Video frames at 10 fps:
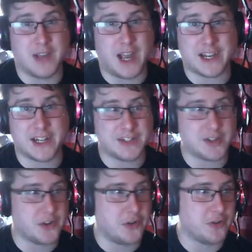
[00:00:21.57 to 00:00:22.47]
Agony's
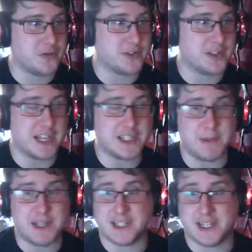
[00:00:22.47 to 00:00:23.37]
on hold. Dead
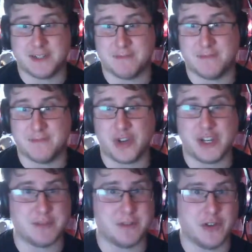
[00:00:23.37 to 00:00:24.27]
Space 3
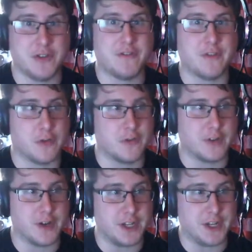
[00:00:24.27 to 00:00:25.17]
has been going for
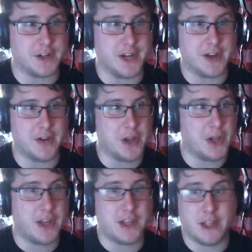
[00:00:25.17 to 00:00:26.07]
over a year now.
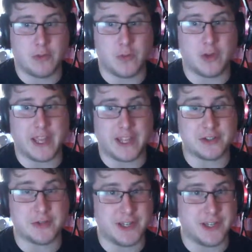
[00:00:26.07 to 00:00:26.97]
We'll get
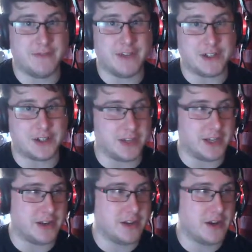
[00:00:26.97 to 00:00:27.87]
to it eventually.
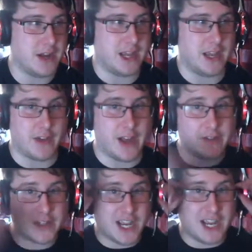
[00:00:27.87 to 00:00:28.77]
If I have a
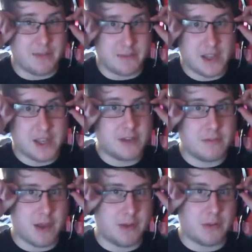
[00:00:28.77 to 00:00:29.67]
time,
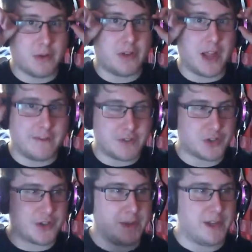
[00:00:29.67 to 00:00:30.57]
maybe we'll live
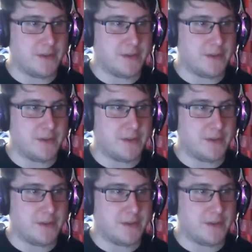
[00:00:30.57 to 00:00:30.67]
stream it,